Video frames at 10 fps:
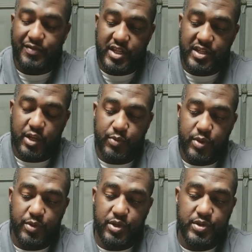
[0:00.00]
I've seen
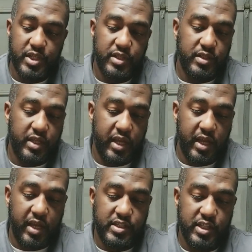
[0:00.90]
some people use
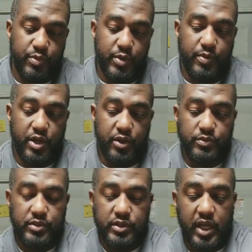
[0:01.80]
it and some people
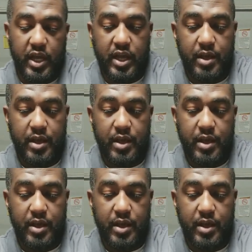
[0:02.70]
don't,